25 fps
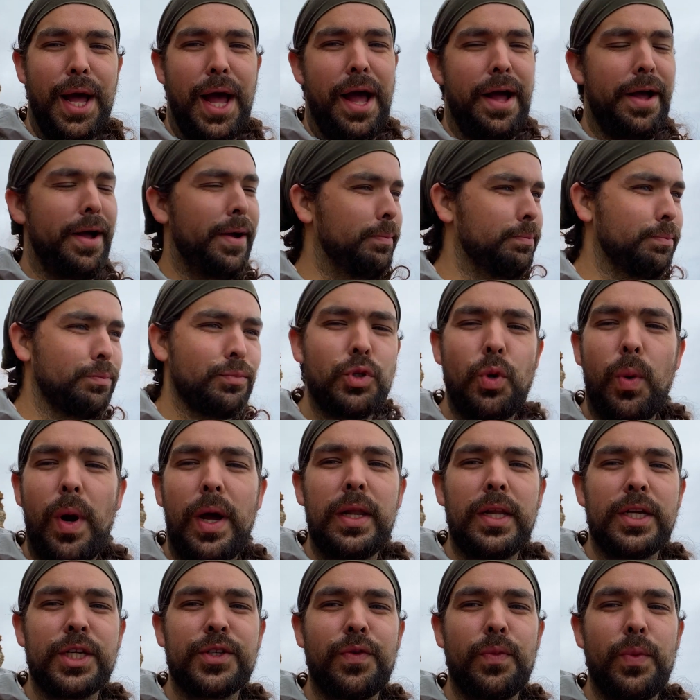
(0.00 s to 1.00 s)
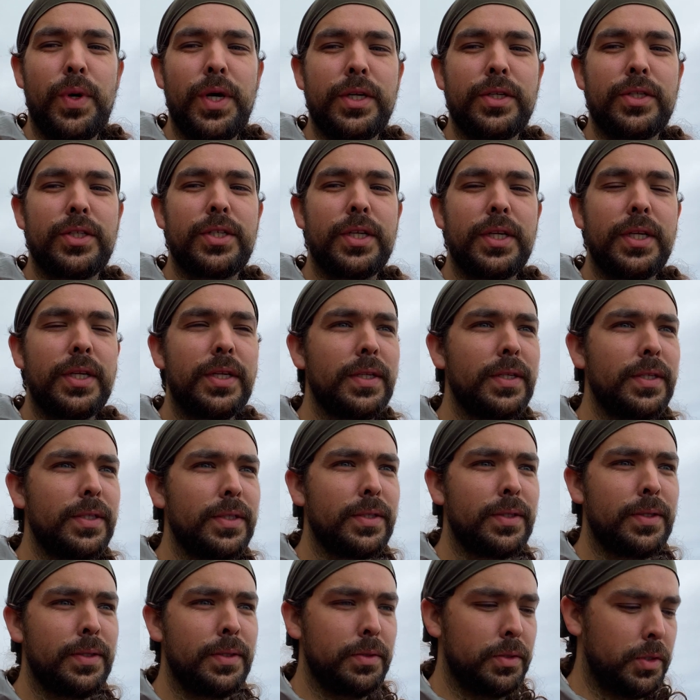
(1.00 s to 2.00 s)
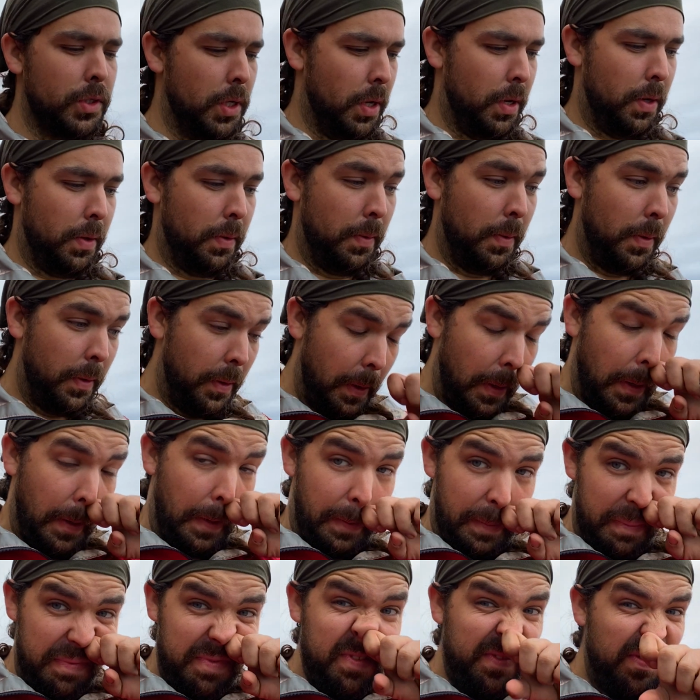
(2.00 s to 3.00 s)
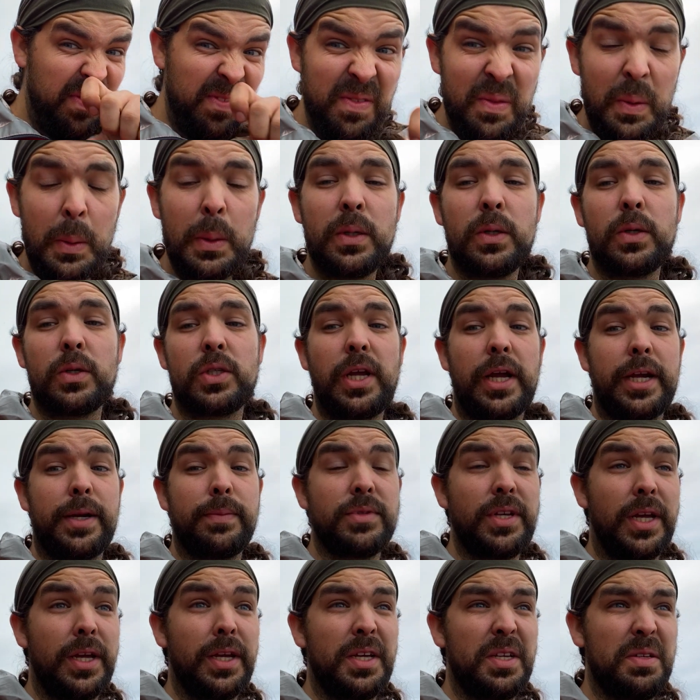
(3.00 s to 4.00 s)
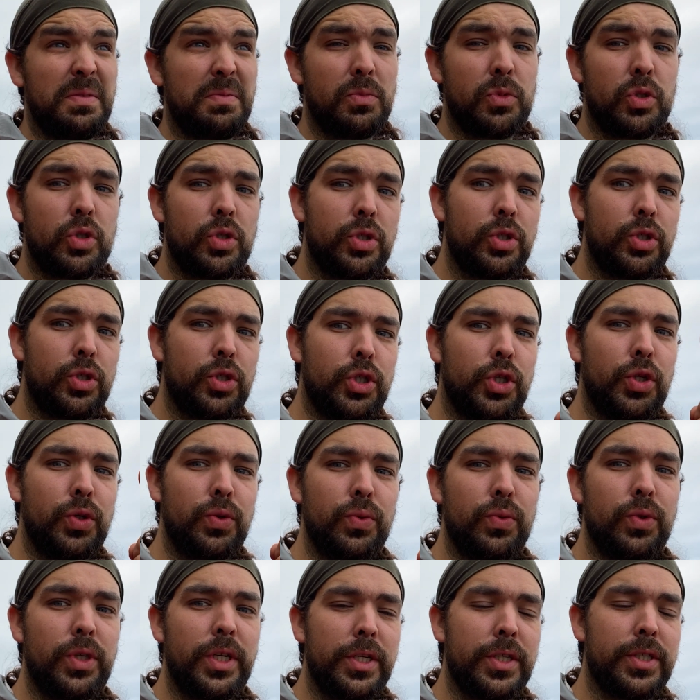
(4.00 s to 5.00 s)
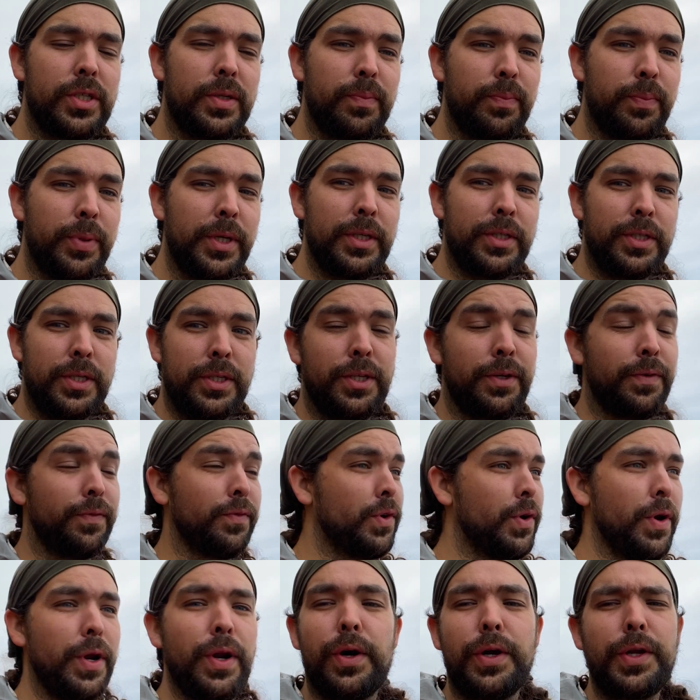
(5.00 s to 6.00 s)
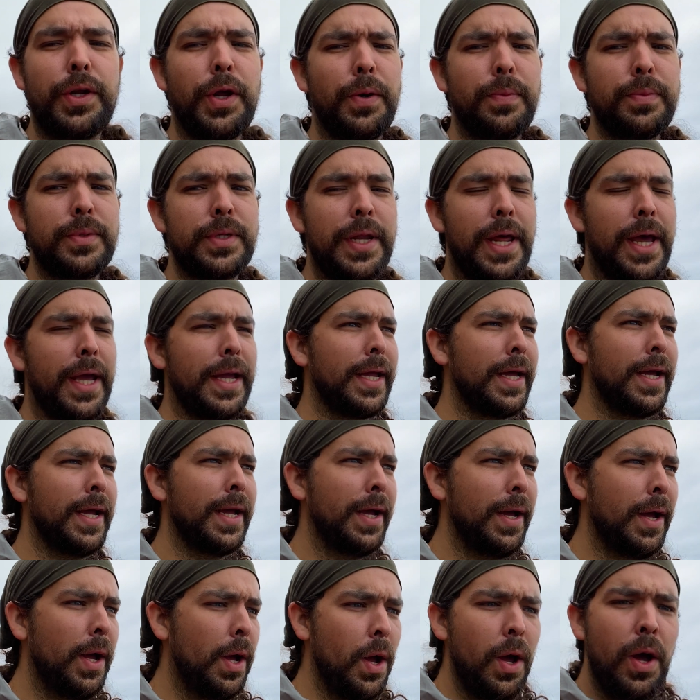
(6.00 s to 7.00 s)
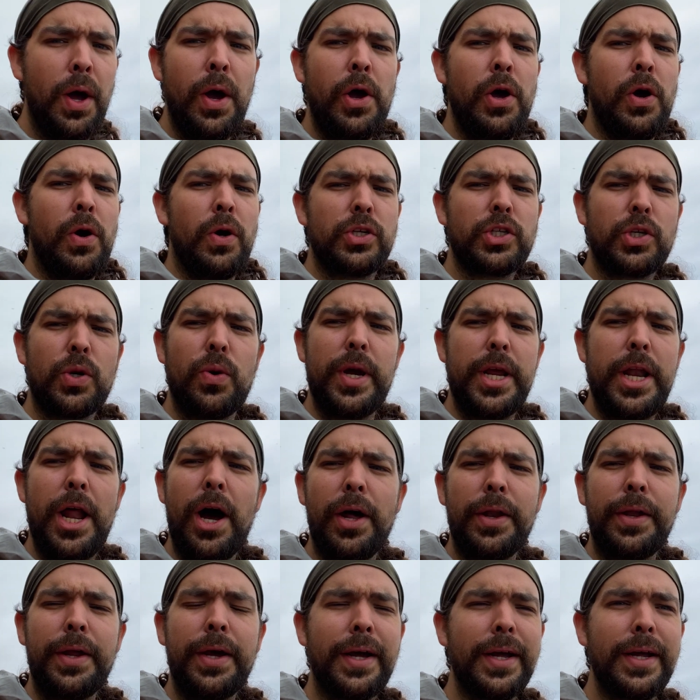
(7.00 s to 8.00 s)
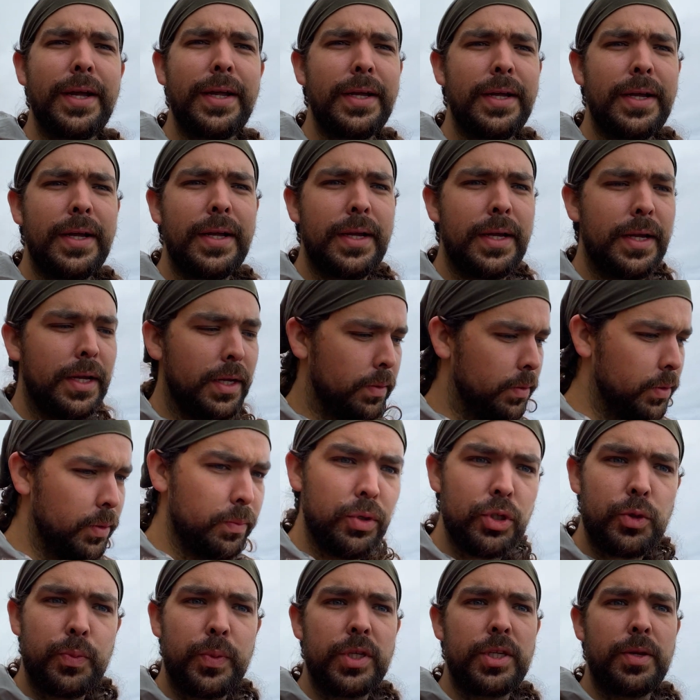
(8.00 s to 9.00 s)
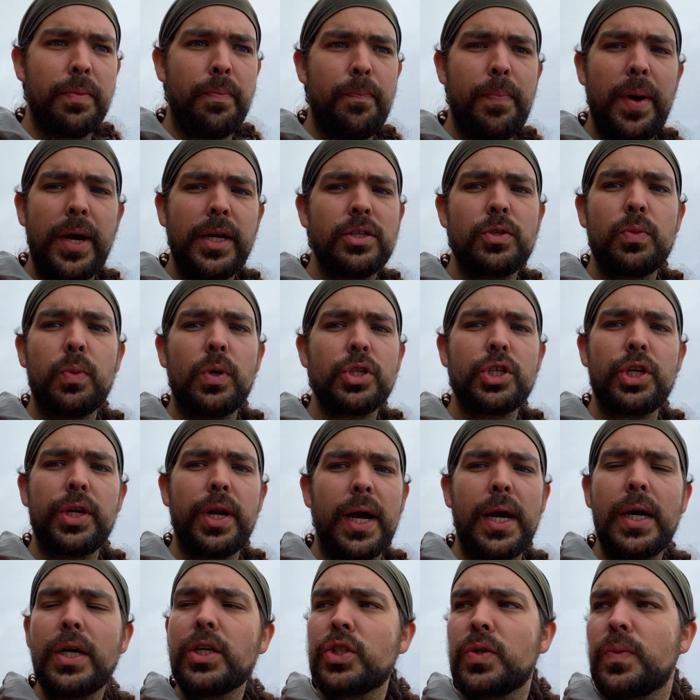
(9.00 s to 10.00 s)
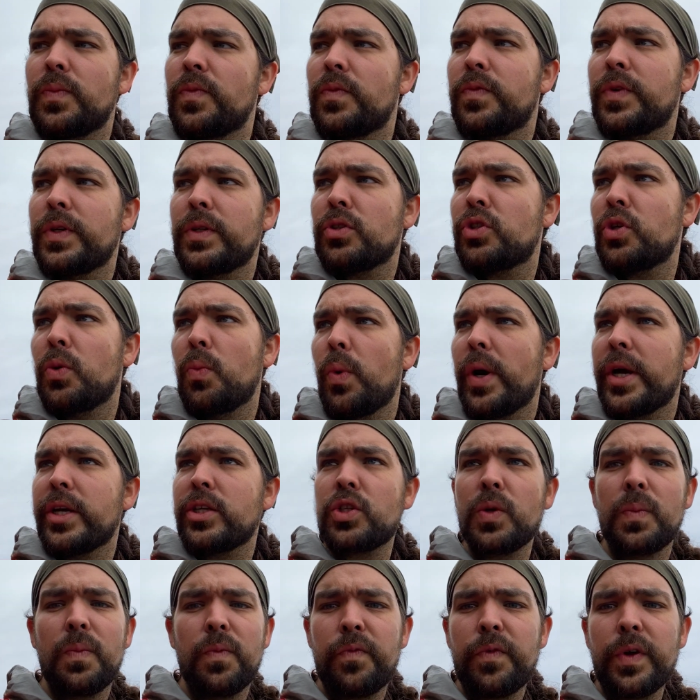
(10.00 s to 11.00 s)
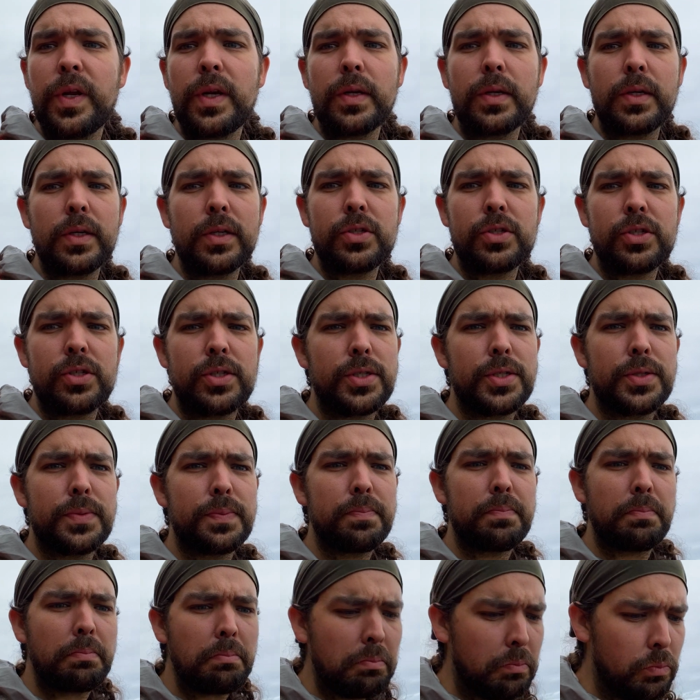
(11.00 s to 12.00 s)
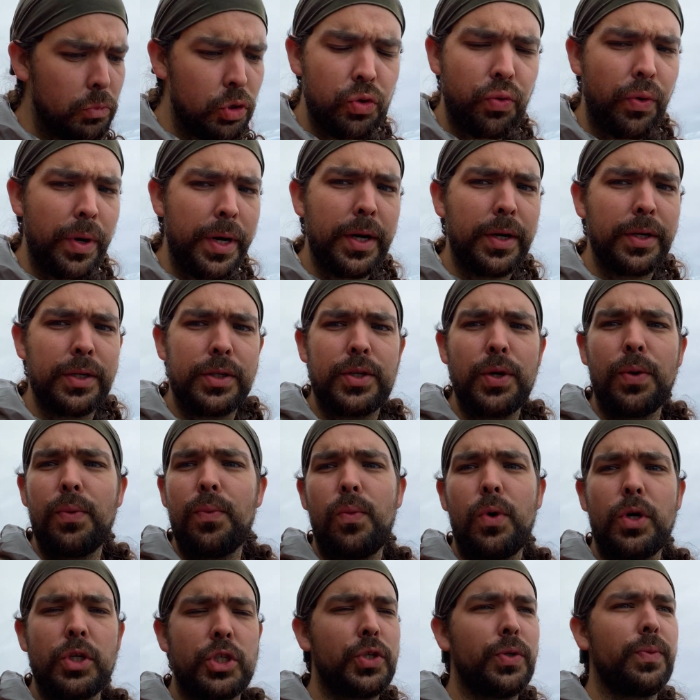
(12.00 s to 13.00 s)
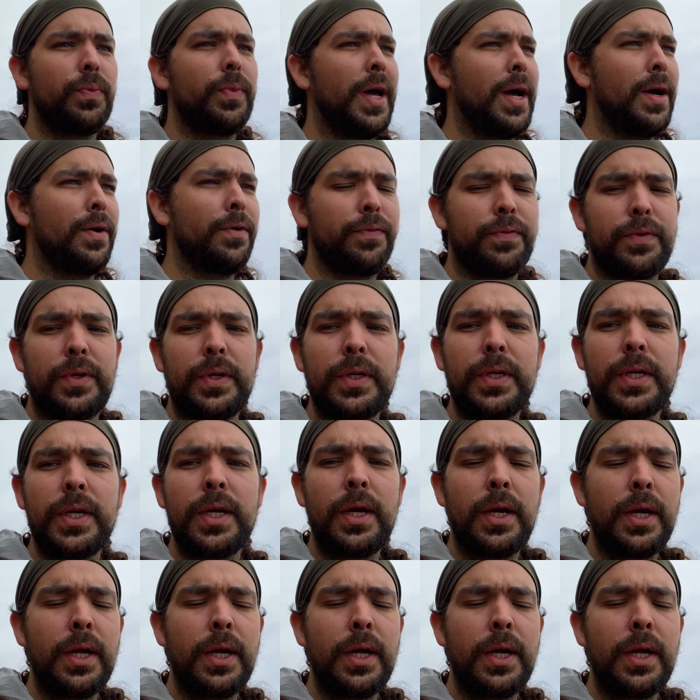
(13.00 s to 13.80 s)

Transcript: I'm quite lost for words. So, looks like I'm taking 2 decent pieces of crinoid home today. What's going on? There must be some beds washing out or something, something, because crinoid don't wash up that often.